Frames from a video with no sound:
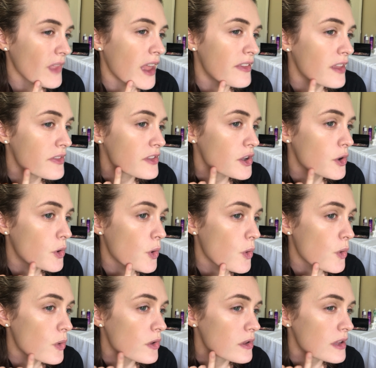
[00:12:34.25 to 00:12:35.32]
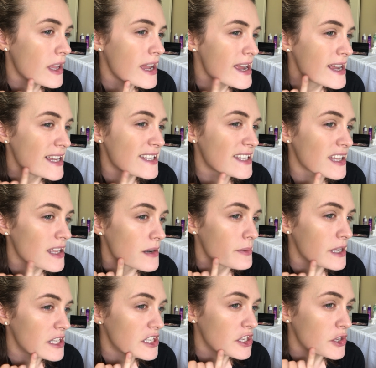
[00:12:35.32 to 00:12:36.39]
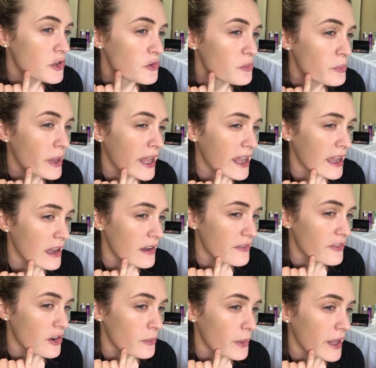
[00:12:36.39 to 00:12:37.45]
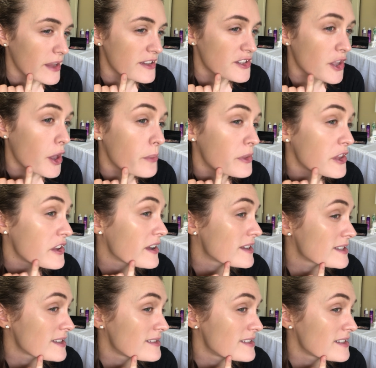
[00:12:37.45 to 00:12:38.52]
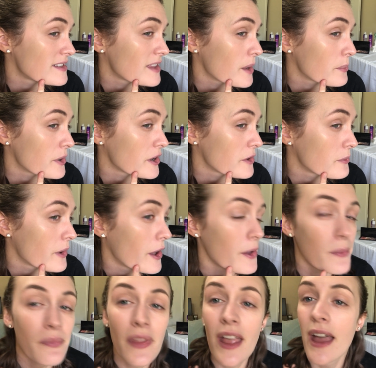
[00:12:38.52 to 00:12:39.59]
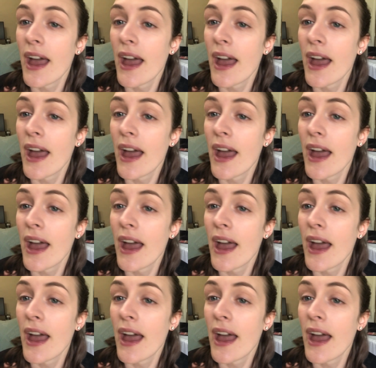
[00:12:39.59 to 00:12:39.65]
And then the cool is a little bit too pink for me. So I hope that you guys can see that pretty well.